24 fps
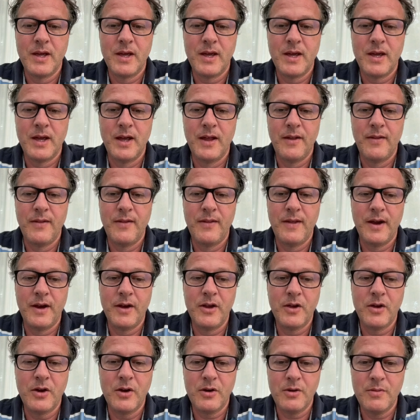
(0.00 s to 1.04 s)
And there
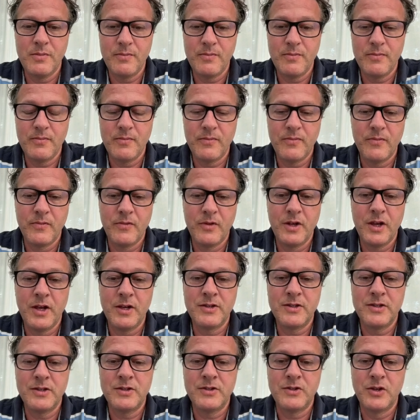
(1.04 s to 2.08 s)
you go.
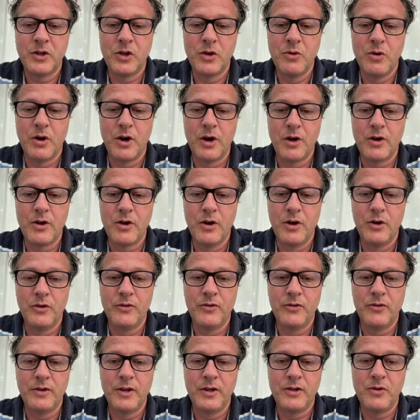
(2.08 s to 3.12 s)
That is the QR code
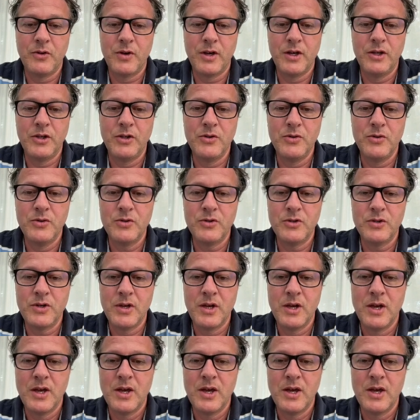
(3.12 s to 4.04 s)
that you can use.